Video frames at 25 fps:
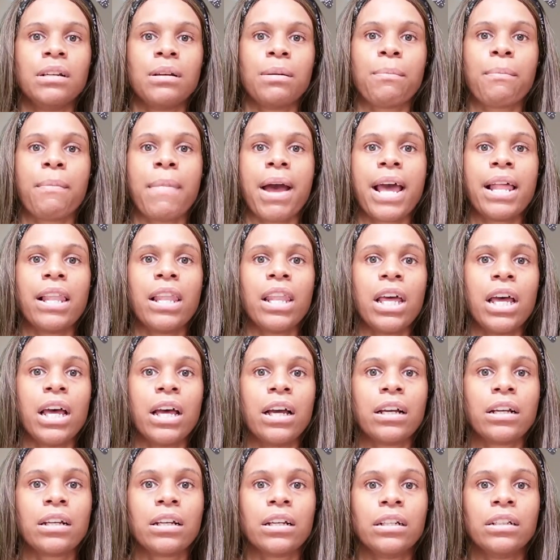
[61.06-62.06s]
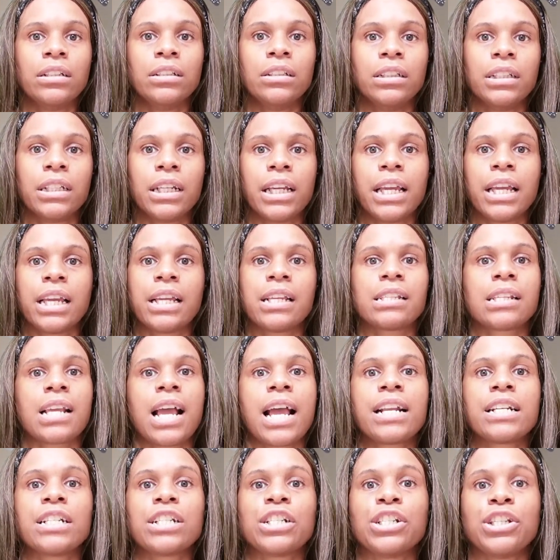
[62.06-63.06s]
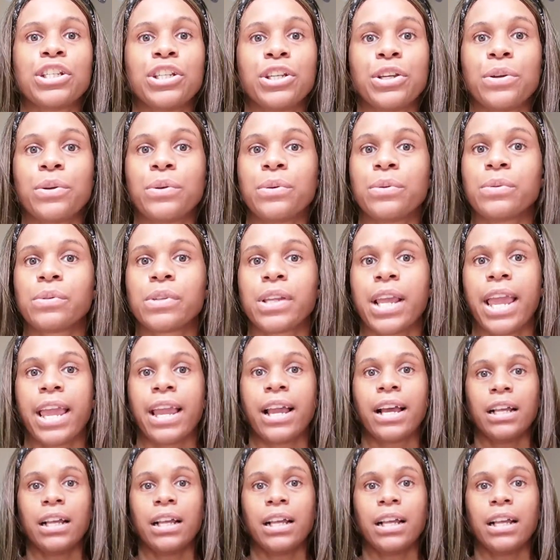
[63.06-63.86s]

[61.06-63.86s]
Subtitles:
my look. Is I just use a